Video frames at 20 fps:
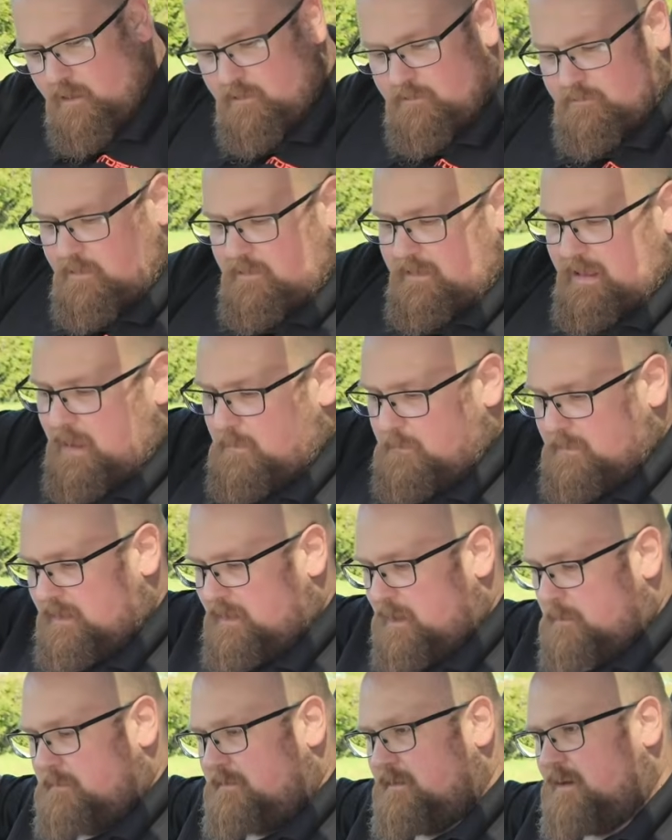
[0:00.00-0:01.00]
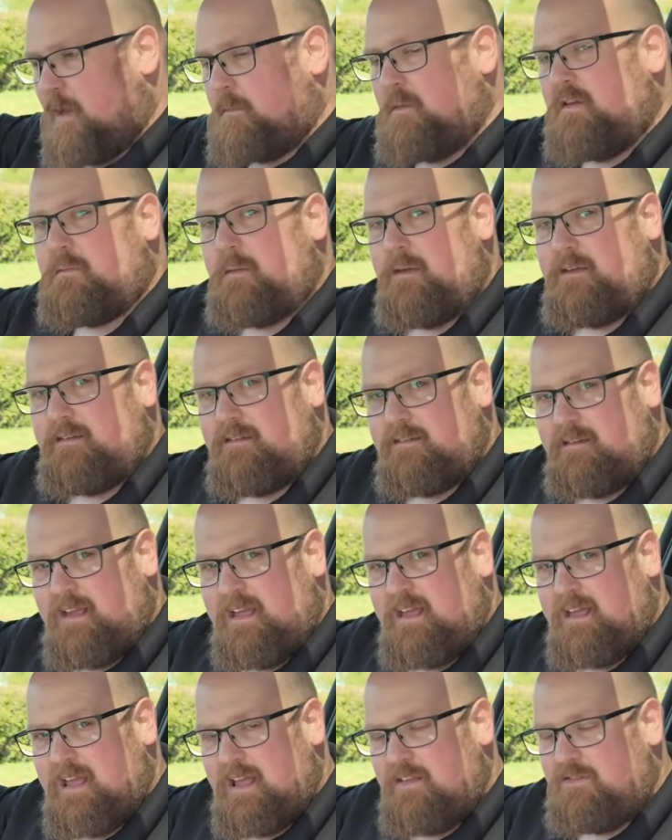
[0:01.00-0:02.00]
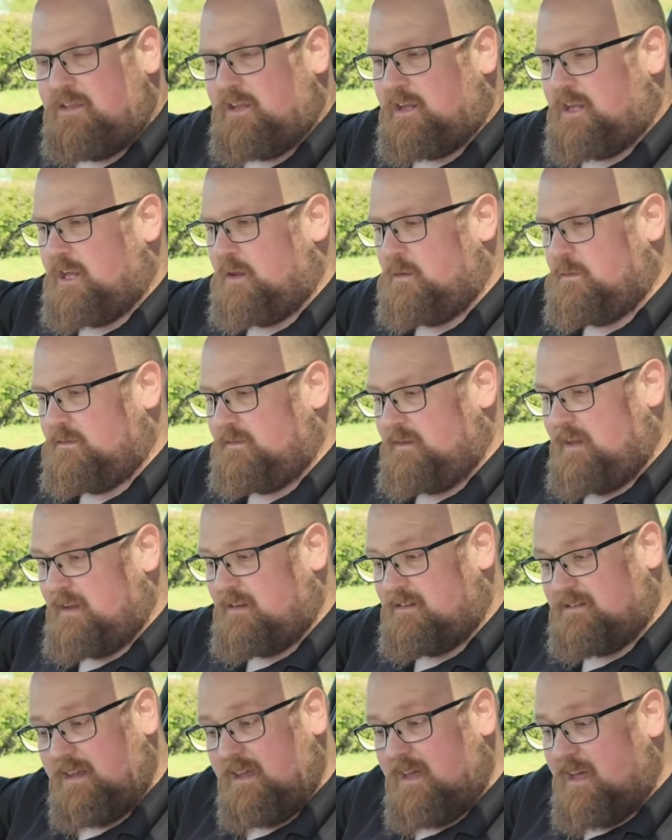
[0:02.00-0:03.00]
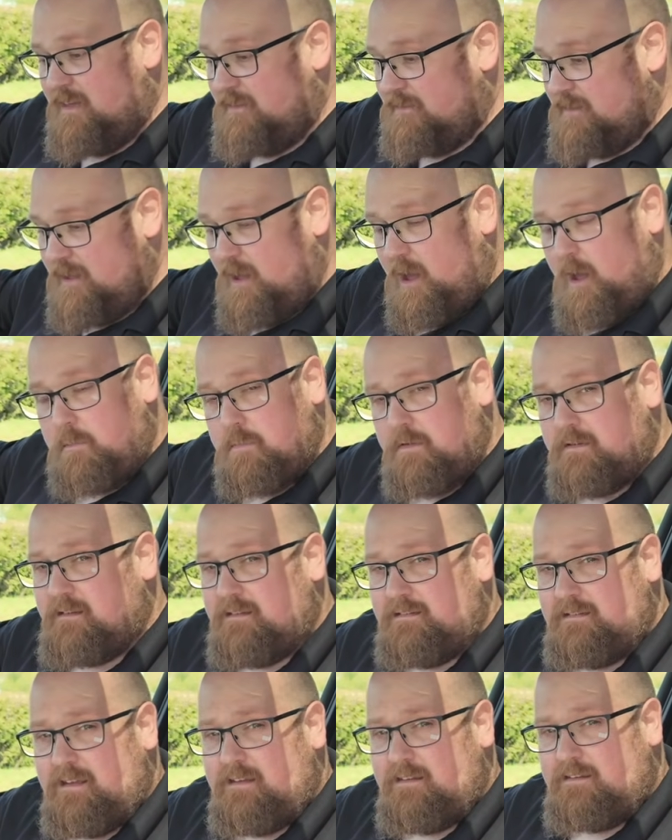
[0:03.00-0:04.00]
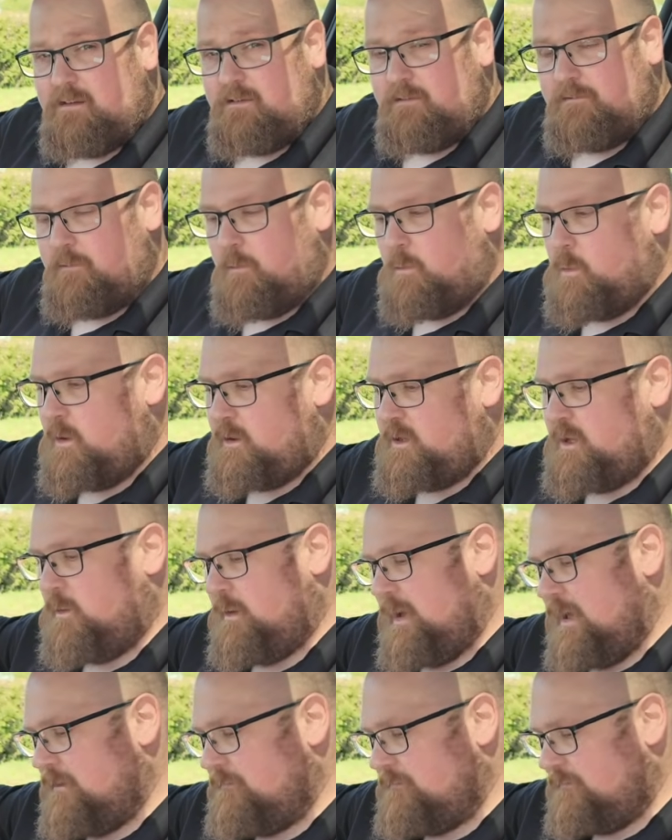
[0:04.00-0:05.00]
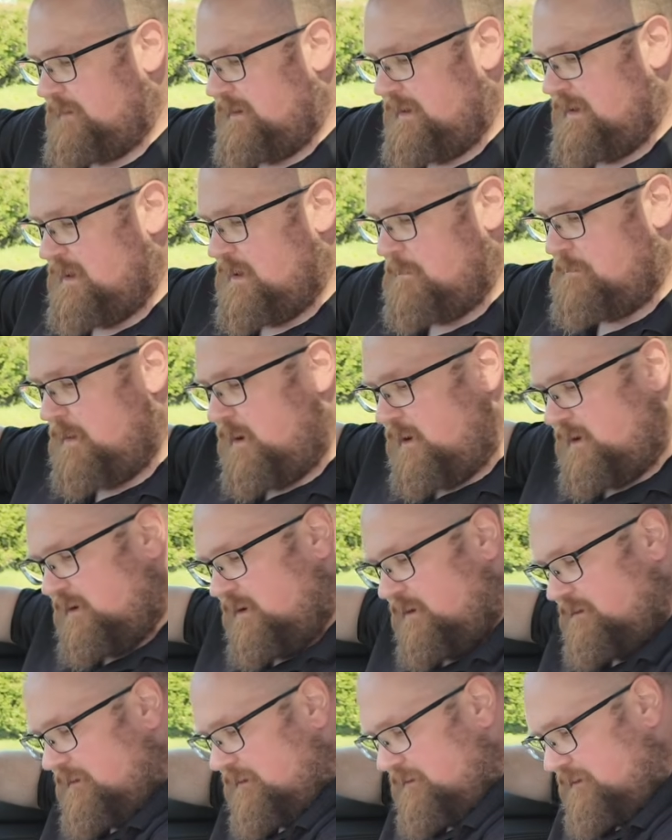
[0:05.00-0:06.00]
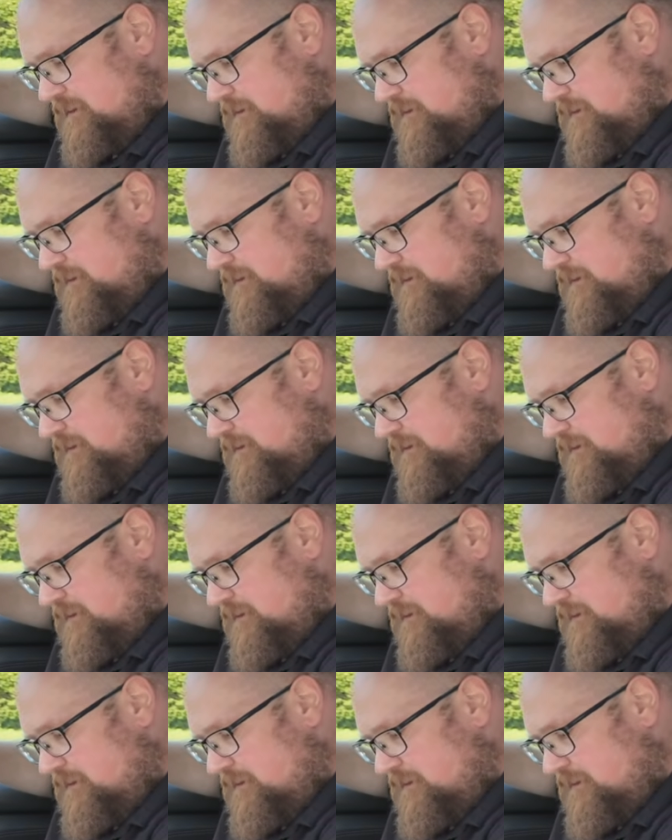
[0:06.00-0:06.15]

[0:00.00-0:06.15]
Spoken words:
So yeah, when it comes to cubby spaces here in the Q6, they are pretty decent for what you have here, but I'd like to see